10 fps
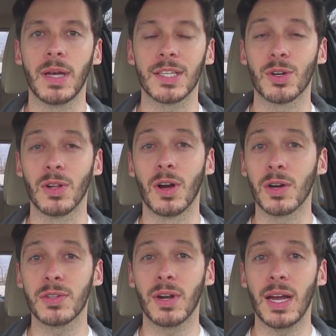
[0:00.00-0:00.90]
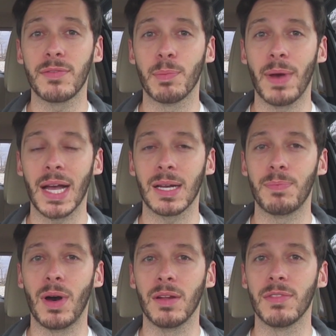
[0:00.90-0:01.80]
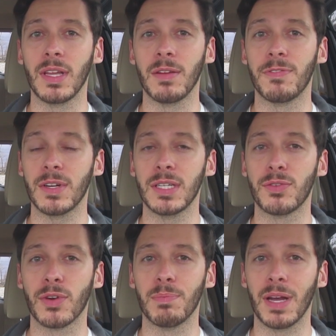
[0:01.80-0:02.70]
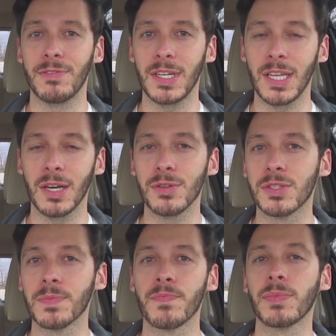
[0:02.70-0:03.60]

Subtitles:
external hard drive to back up all of the footage from my videos.